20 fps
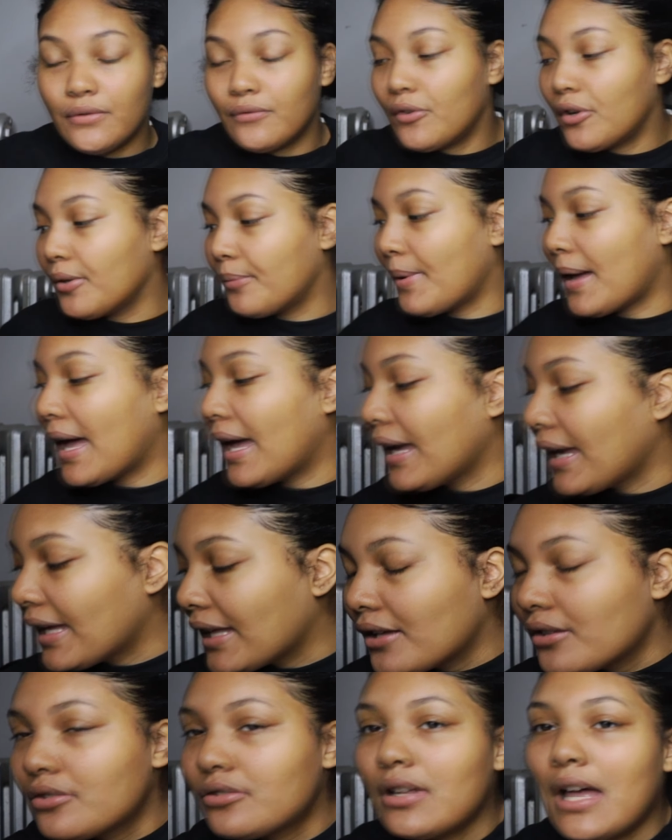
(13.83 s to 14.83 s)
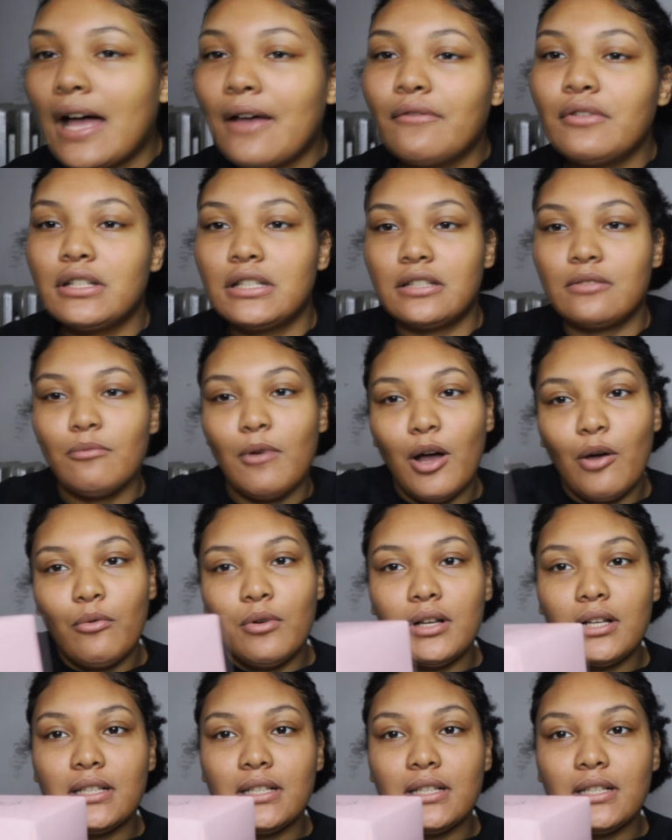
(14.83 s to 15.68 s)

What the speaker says: 4-pack and I also have a small one